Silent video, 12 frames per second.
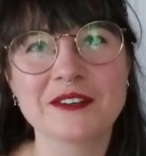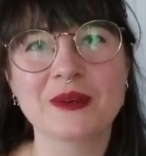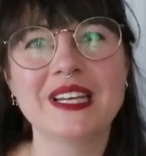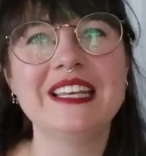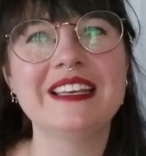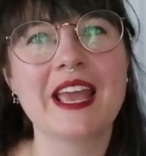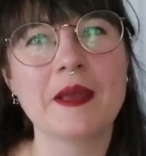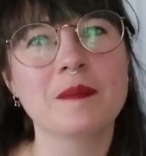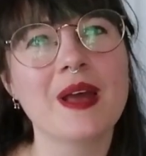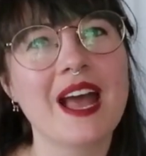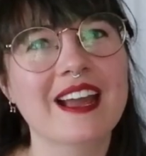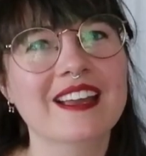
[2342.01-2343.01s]
So when he
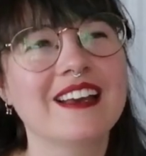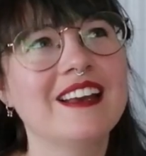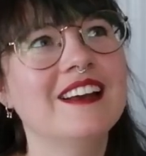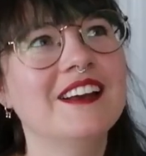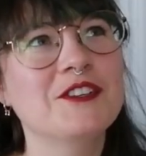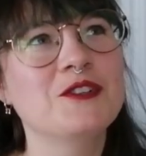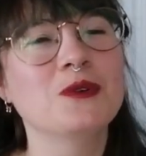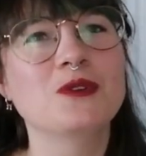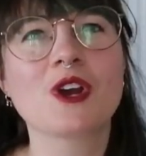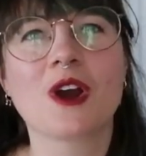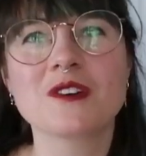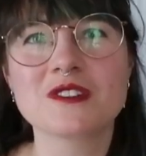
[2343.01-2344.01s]
came back
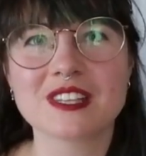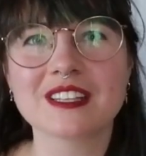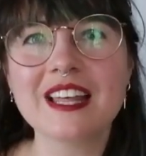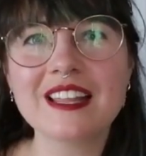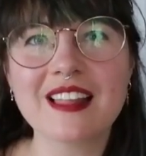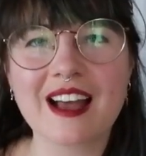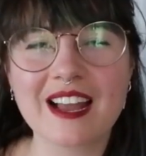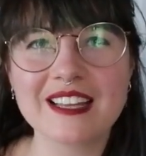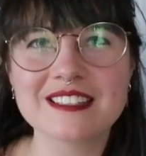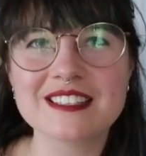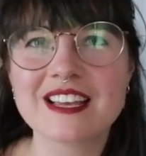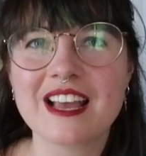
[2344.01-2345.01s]
to charge the ley
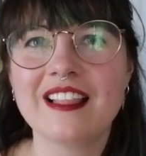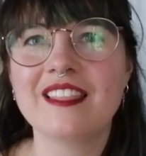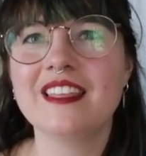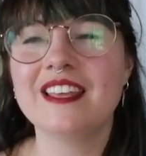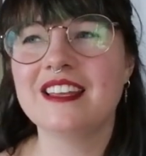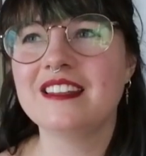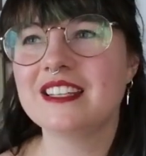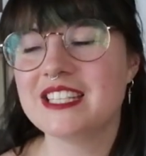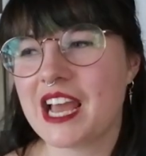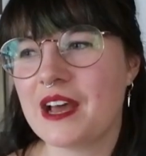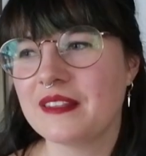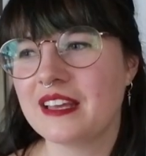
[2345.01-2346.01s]
lines, in the
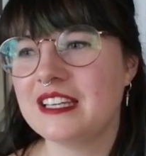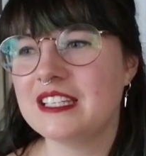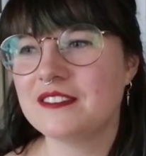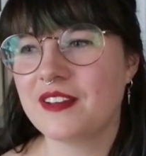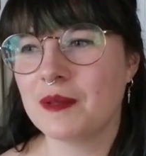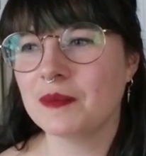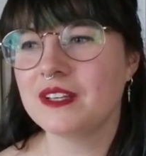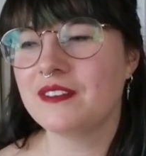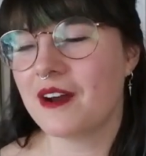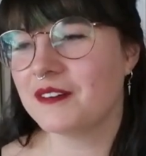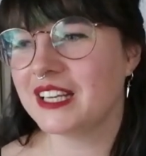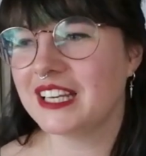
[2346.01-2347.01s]
town that his family
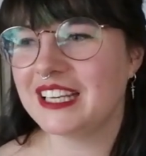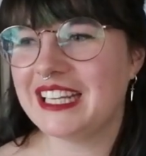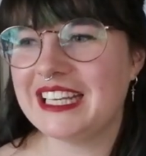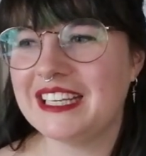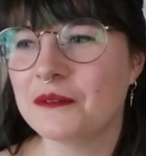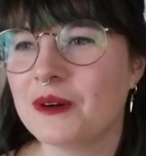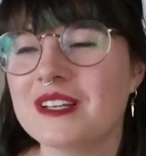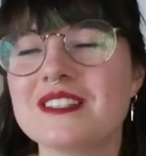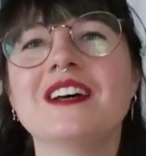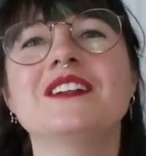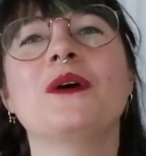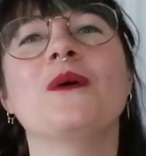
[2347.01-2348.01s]
founded. It
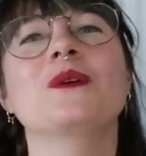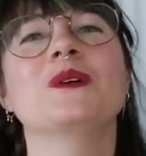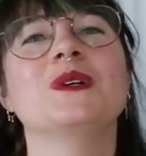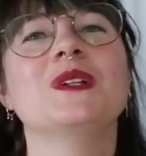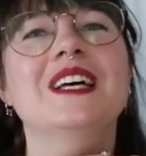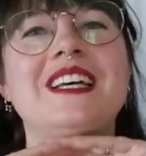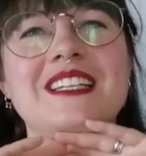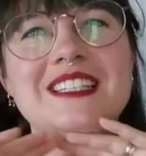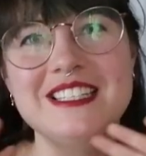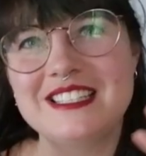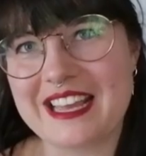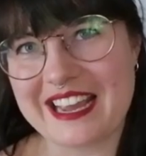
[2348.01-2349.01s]
was a total
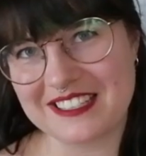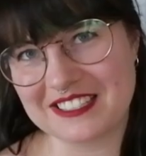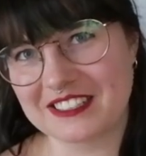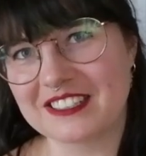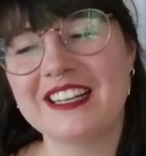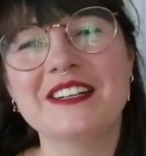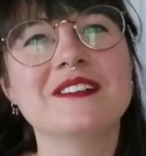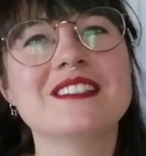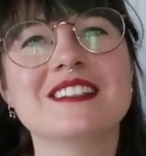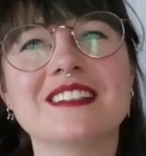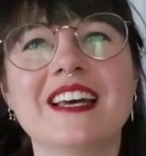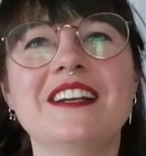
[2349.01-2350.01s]
disaster, and it
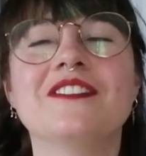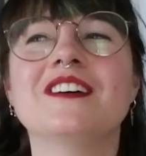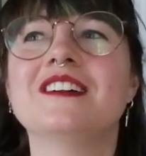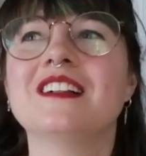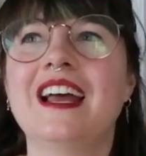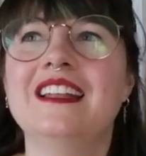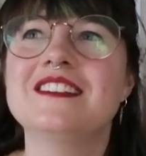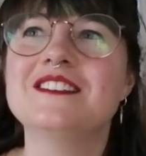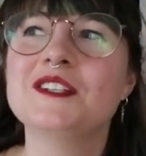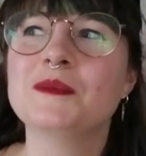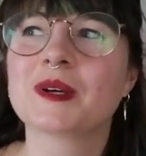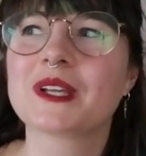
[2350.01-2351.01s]
was delightful and
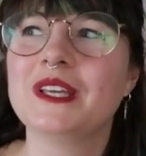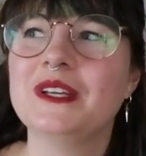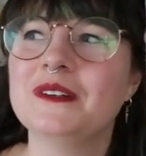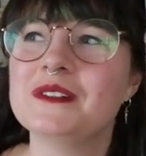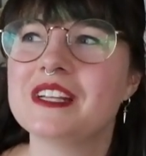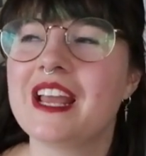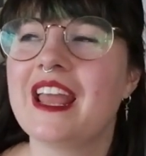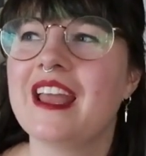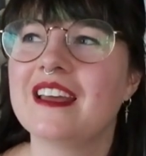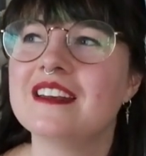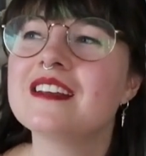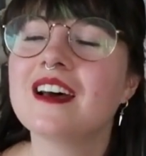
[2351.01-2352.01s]
super cute.
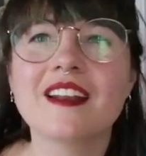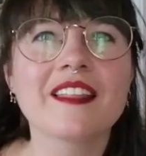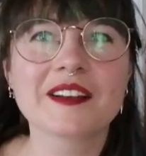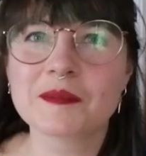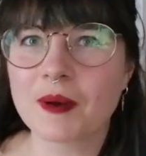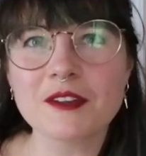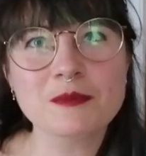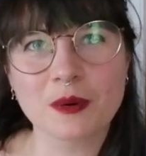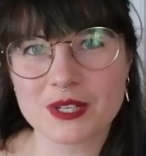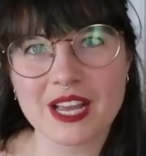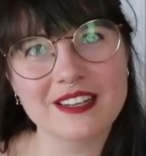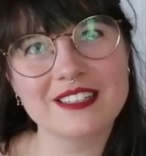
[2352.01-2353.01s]
And another must
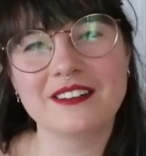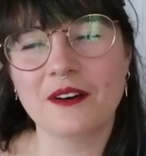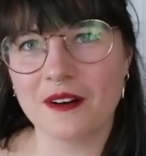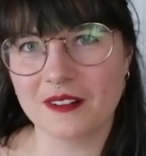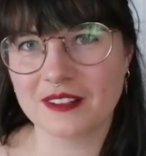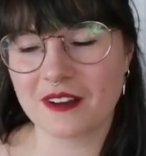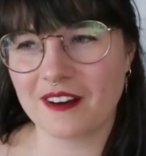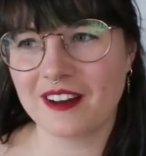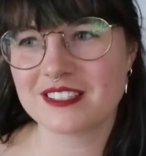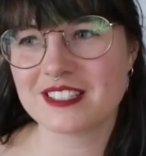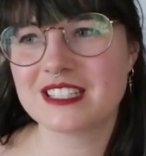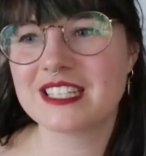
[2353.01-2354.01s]
protect at all
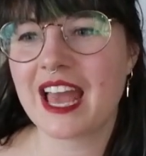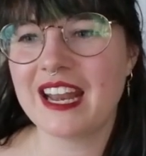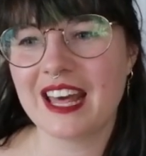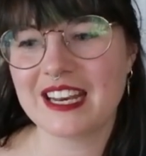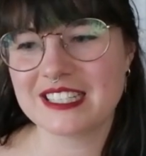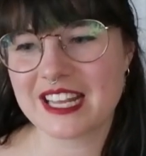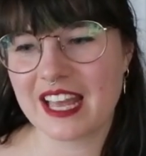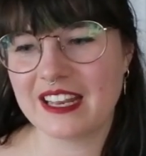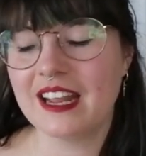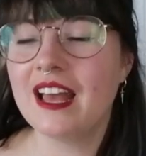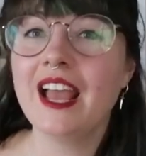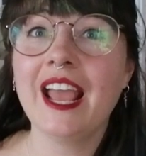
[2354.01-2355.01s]
costs. Ten out of
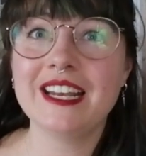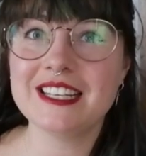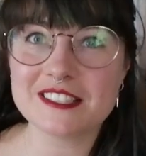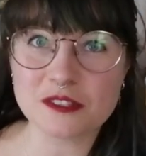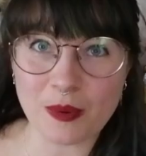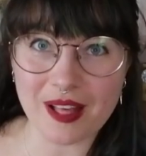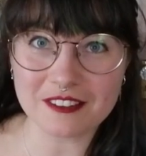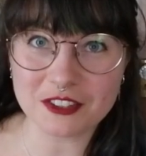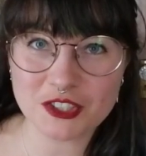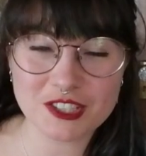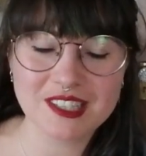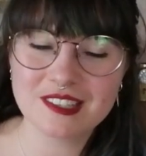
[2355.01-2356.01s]
ten, and he's
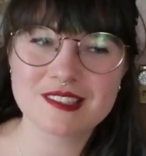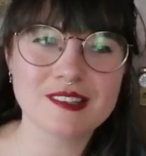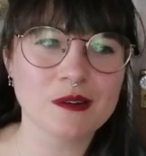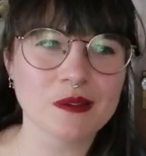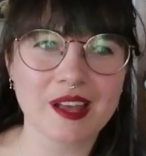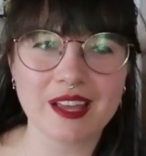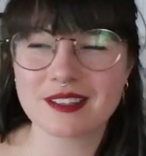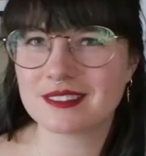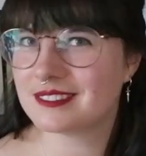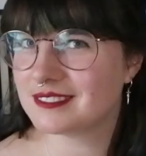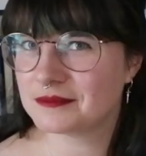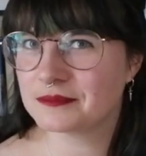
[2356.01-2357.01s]
Welsh, so
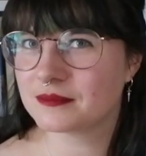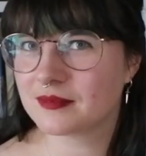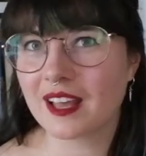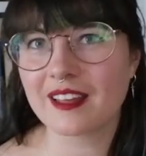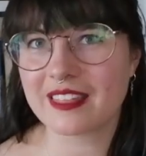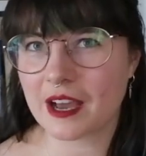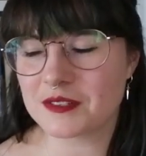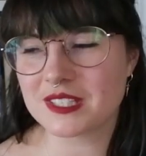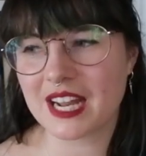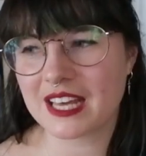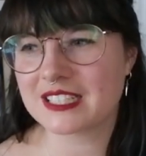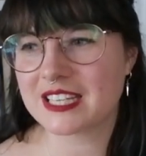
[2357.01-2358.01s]
like a
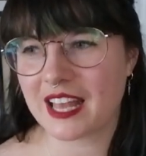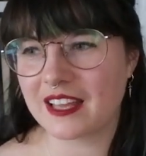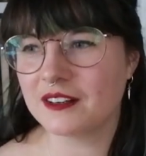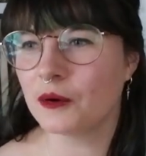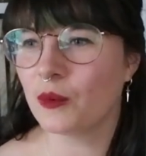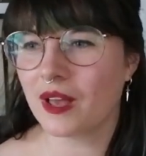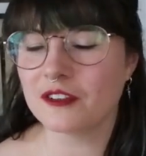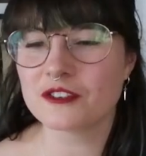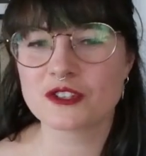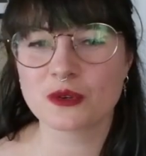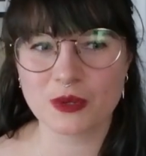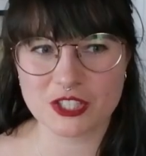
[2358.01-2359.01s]
thousand out of ten
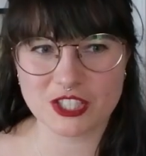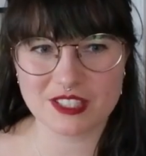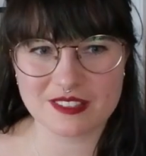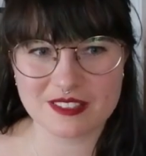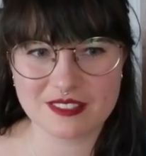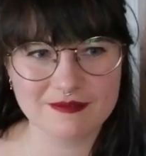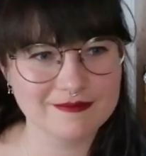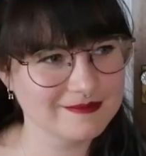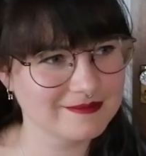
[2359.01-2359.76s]
Welsh witches.